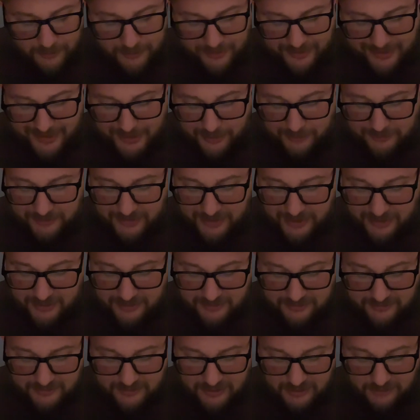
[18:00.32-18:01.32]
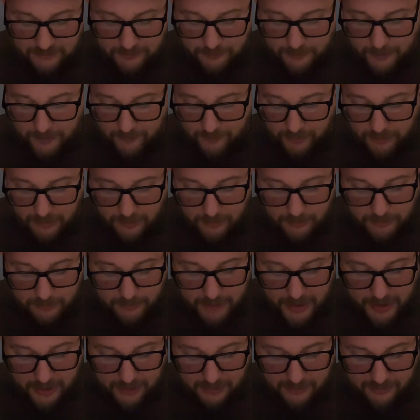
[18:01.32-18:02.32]
They had told me that I was 86th from ever
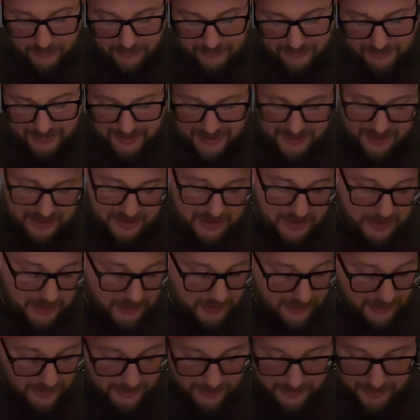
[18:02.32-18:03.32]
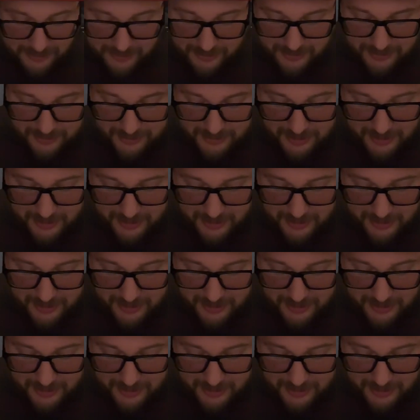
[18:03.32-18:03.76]
coming back, but I didn't care.